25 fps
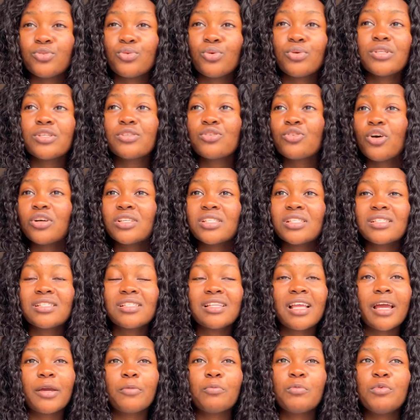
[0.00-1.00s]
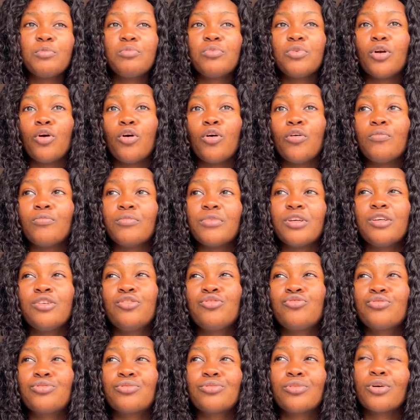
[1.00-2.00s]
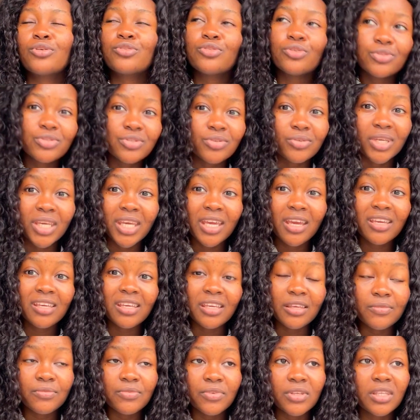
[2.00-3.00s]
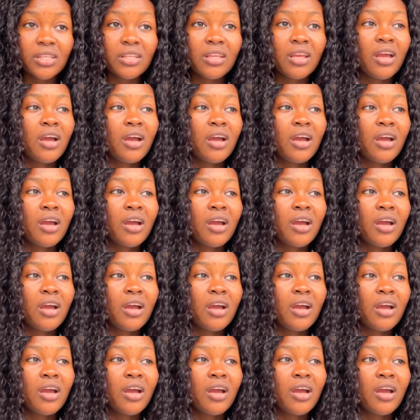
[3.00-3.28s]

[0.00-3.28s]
So these courses like maybe introduction to caregiving,